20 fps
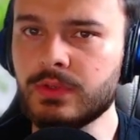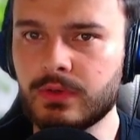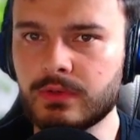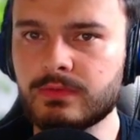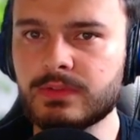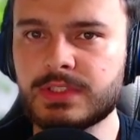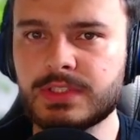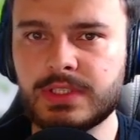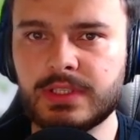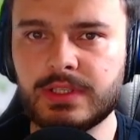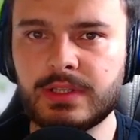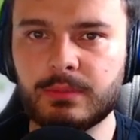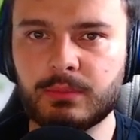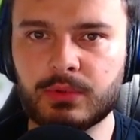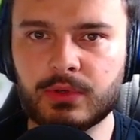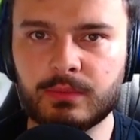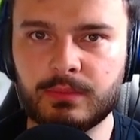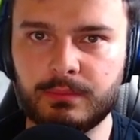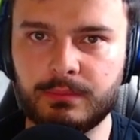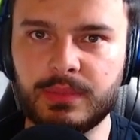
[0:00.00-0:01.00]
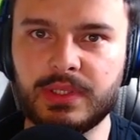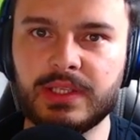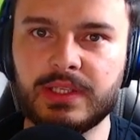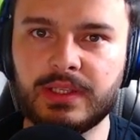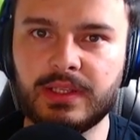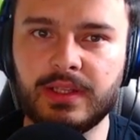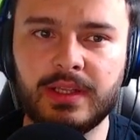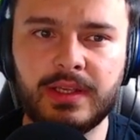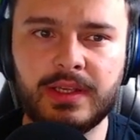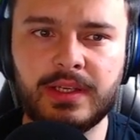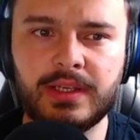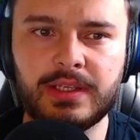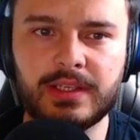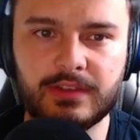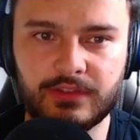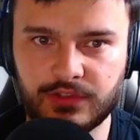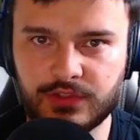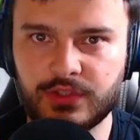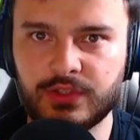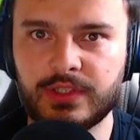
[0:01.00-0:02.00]
Obviously, the problem being,
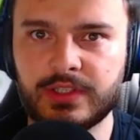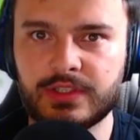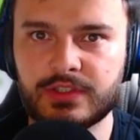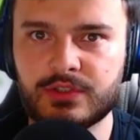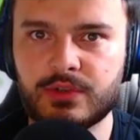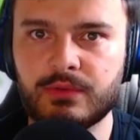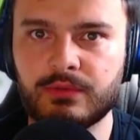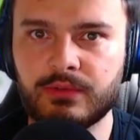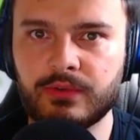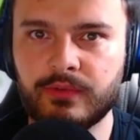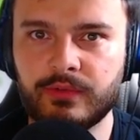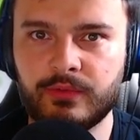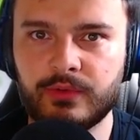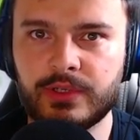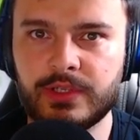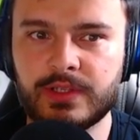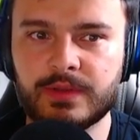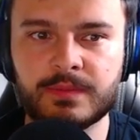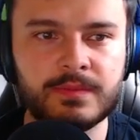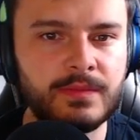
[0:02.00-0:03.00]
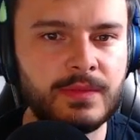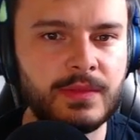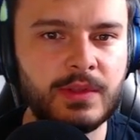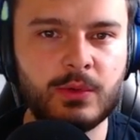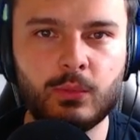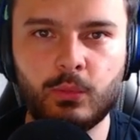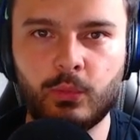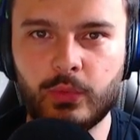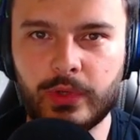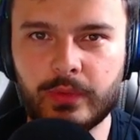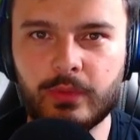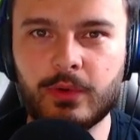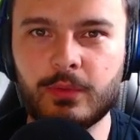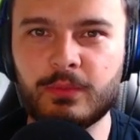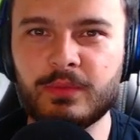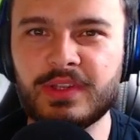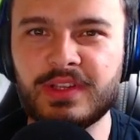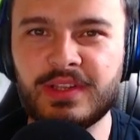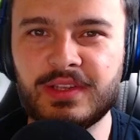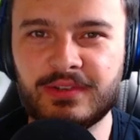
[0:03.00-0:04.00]
if Sterling's going for free, we
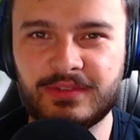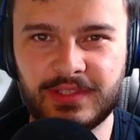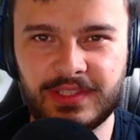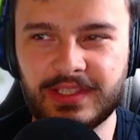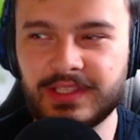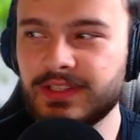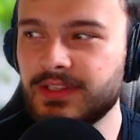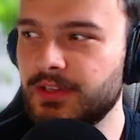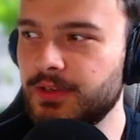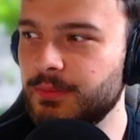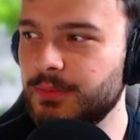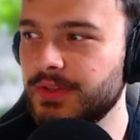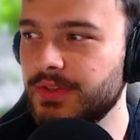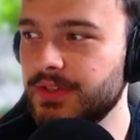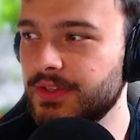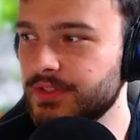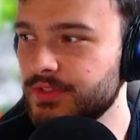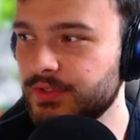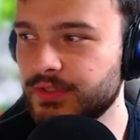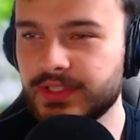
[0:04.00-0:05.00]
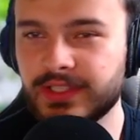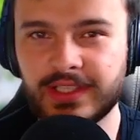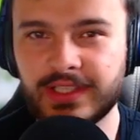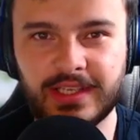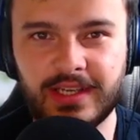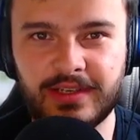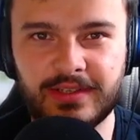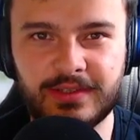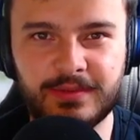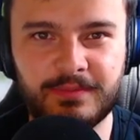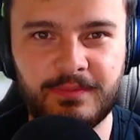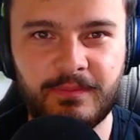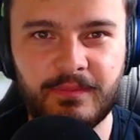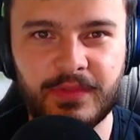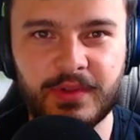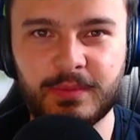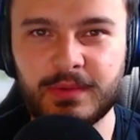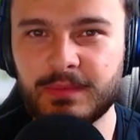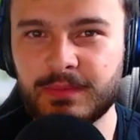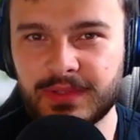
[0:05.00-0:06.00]
won't be the only club that's looking to get him.
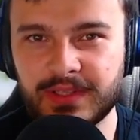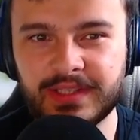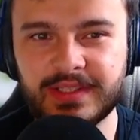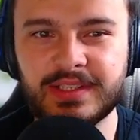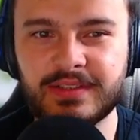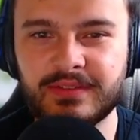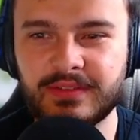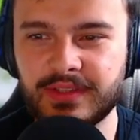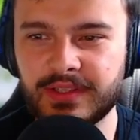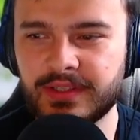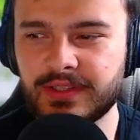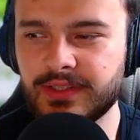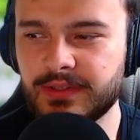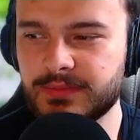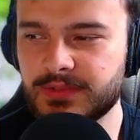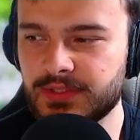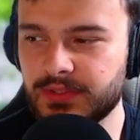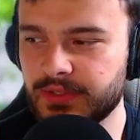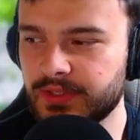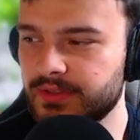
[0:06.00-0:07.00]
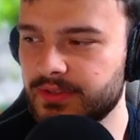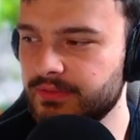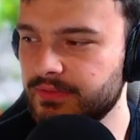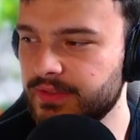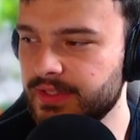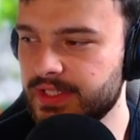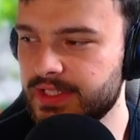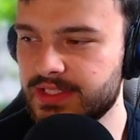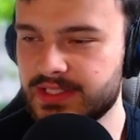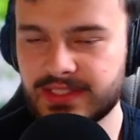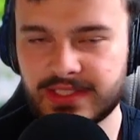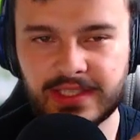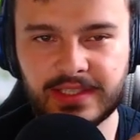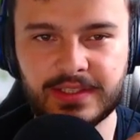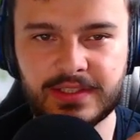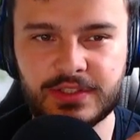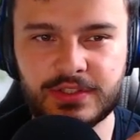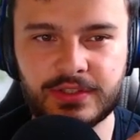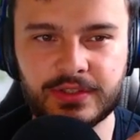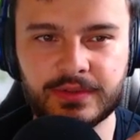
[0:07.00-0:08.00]
There'll be plenty of other clubs looking for his
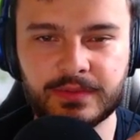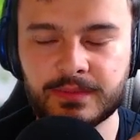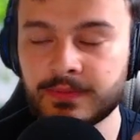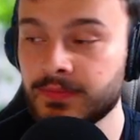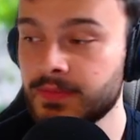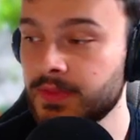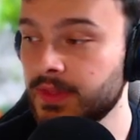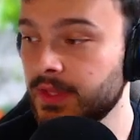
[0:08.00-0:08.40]
signature,